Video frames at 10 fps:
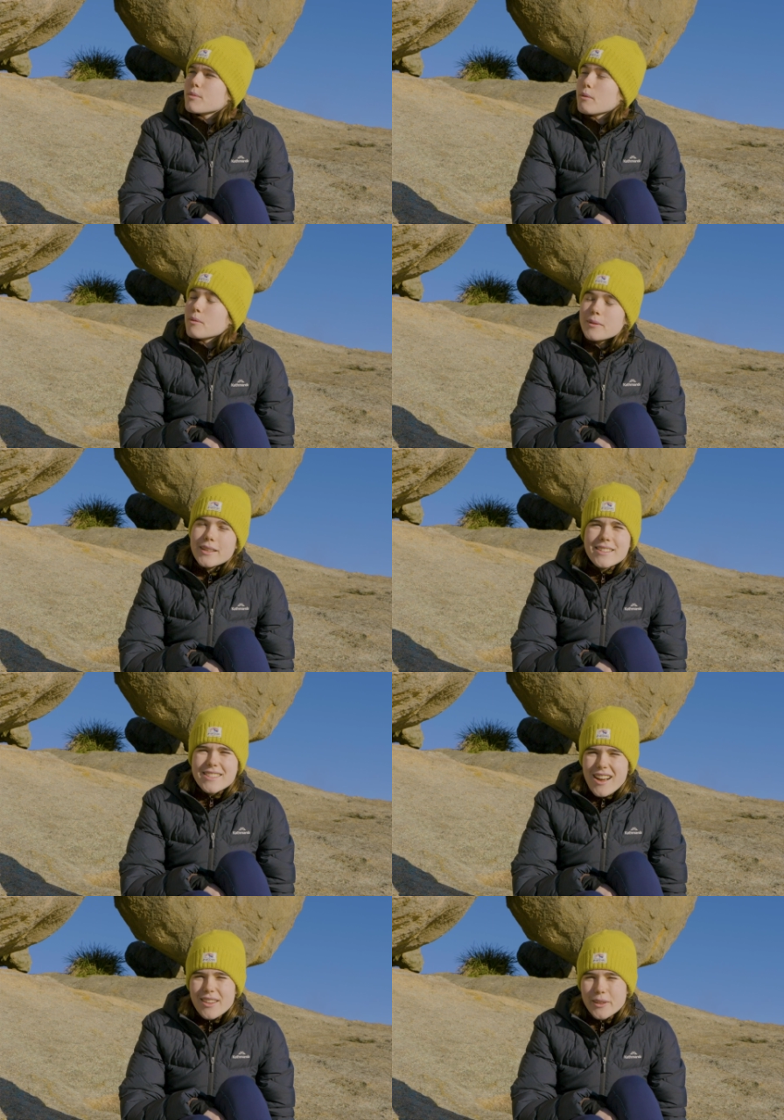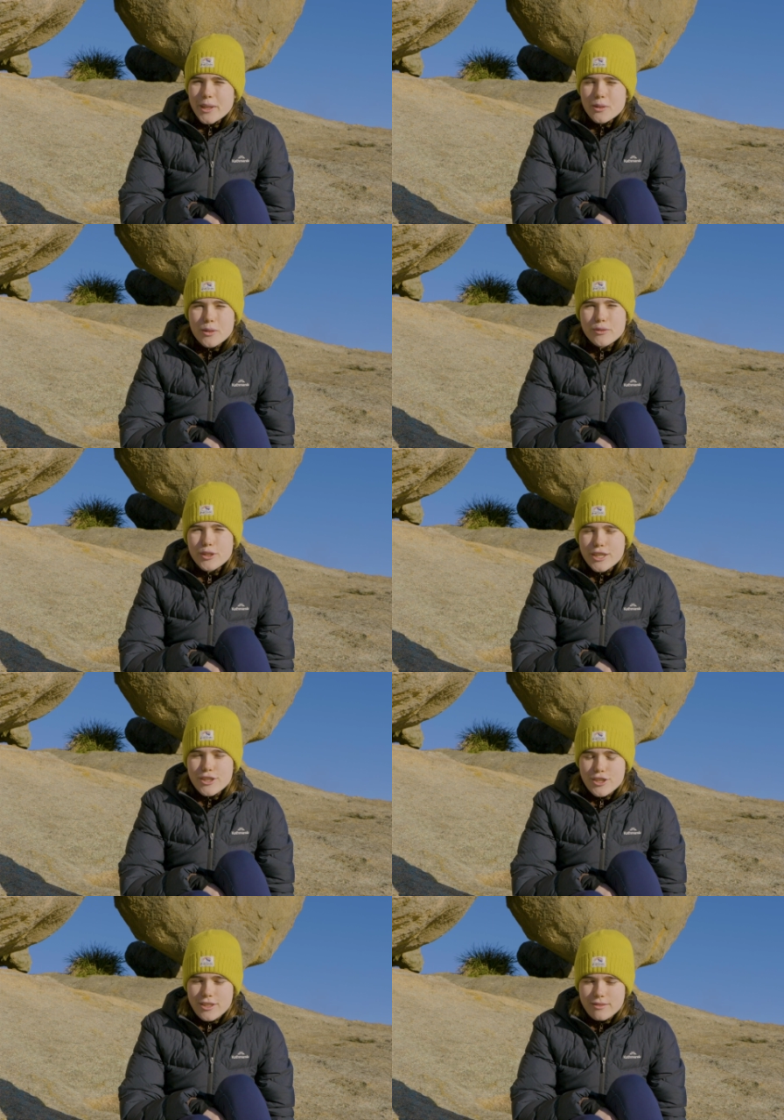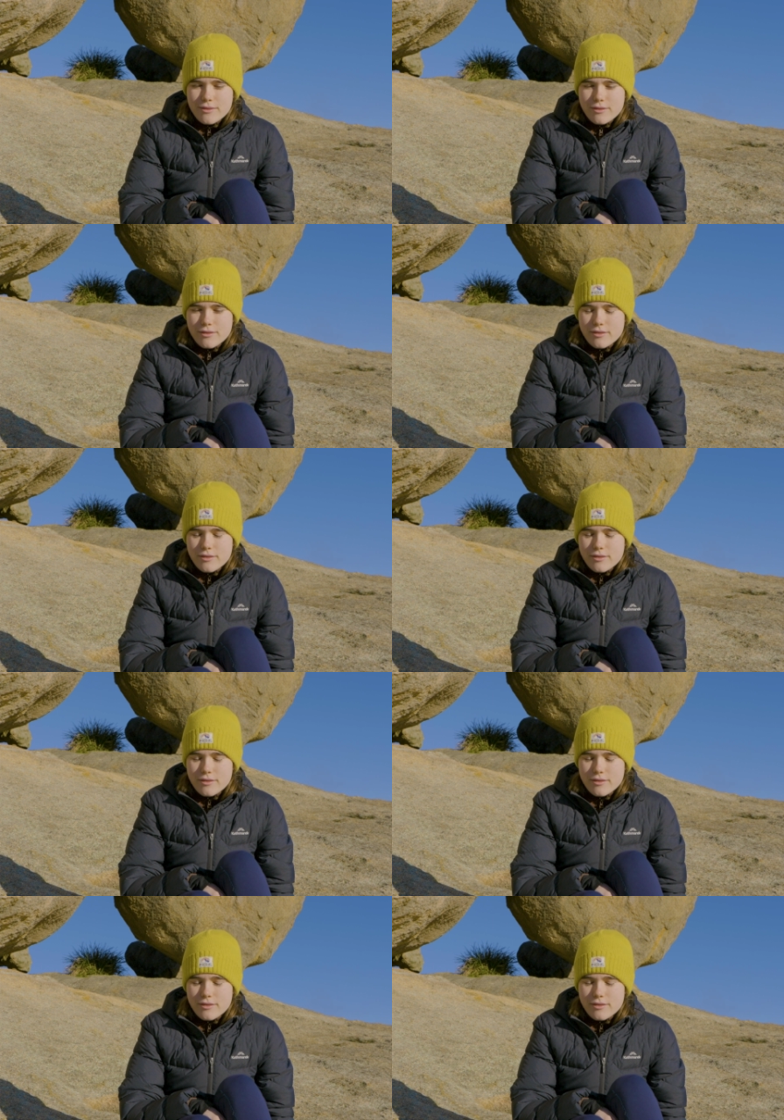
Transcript: probably start looking through footage and